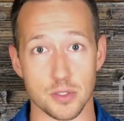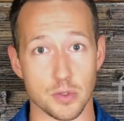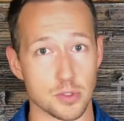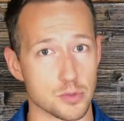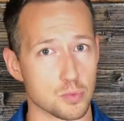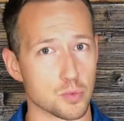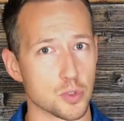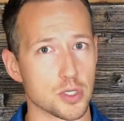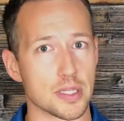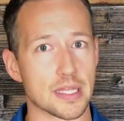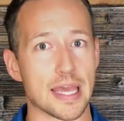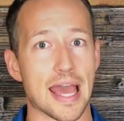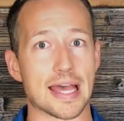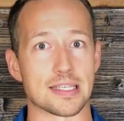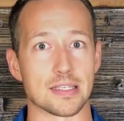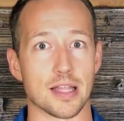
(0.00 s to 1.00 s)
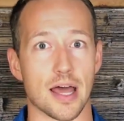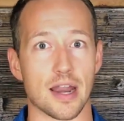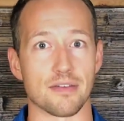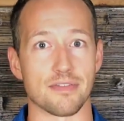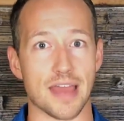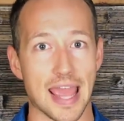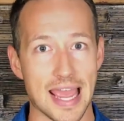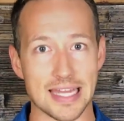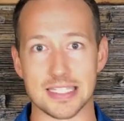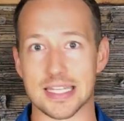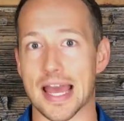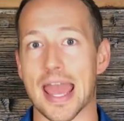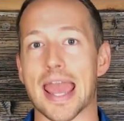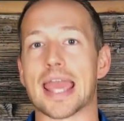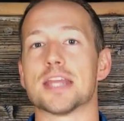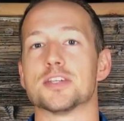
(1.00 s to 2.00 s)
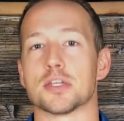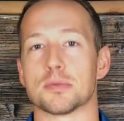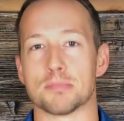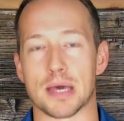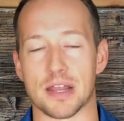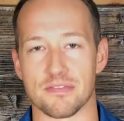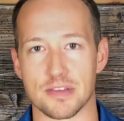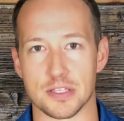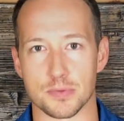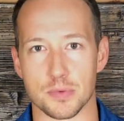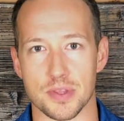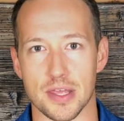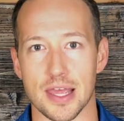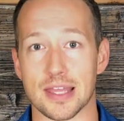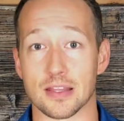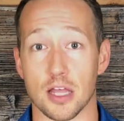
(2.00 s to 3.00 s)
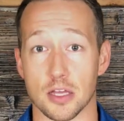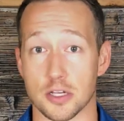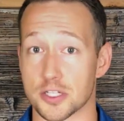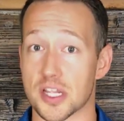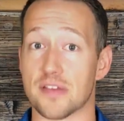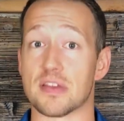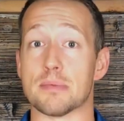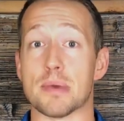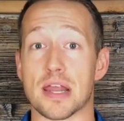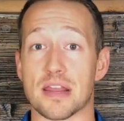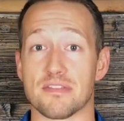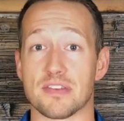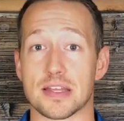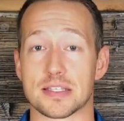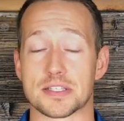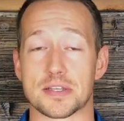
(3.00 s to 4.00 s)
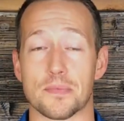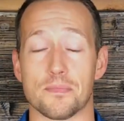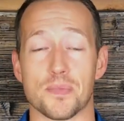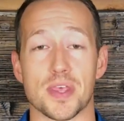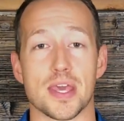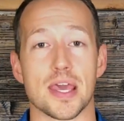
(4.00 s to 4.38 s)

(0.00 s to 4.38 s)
So it really has a lot of anti-aging benefits with it and longevity benefits.